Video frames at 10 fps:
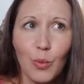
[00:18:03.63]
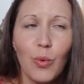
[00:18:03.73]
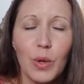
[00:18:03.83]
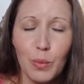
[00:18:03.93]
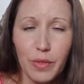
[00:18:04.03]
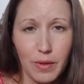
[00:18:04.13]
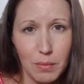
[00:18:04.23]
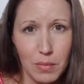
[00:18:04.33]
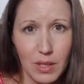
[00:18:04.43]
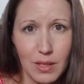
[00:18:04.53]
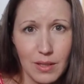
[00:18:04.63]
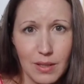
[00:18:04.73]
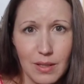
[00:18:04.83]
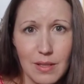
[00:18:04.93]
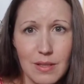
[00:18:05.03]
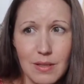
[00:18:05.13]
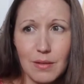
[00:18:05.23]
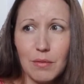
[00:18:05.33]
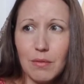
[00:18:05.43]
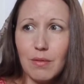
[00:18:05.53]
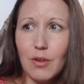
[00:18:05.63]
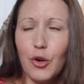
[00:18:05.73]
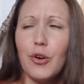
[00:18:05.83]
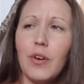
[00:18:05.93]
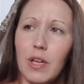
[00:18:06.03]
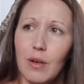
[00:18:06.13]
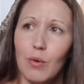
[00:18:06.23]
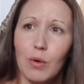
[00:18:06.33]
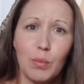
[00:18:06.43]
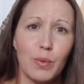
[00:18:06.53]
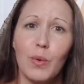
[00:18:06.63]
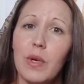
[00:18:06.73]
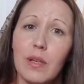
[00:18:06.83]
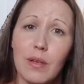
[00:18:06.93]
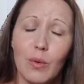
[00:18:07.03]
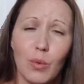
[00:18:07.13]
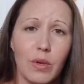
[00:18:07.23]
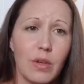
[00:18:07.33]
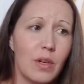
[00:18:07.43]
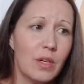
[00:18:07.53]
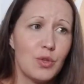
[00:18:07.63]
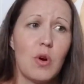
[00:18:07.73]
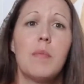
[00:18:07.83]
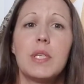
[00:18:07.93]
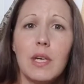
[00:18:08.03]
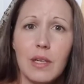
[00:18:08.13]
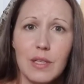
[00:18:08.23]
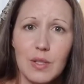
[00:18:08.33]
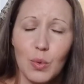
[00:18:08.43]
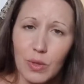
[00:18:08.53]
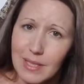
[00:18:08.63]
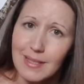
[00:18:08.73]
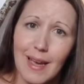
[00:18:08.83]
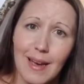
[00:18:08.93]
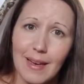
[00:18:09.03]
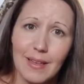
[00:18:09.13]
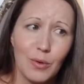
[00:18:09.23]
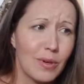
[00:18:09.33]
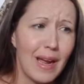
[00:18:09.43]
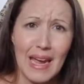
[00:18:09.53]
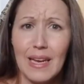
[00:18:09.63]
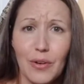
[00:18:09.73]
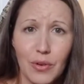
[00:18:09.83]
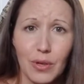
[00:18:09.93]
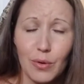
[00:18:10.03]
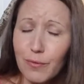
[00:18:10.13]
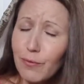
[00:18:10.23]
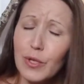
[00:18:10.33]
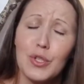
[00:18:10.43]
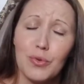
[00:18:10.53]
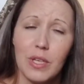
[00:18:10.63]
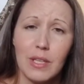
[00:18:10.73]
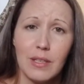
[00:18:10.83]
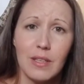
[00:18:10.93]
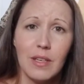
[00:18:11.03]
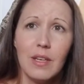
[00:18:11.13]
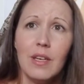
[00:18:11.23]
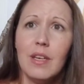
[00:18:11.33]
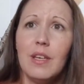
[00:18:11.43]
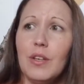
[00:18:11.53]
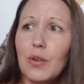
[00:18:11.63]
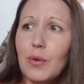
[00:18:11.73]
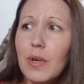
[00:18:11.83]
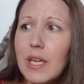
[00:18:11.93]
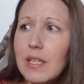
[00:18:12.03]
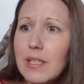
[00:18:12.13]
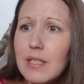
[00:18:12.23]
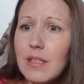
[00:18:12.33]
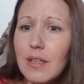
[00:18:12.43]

What within me is hurting or broken or traumatized or sad or angry or frustrated, you know, and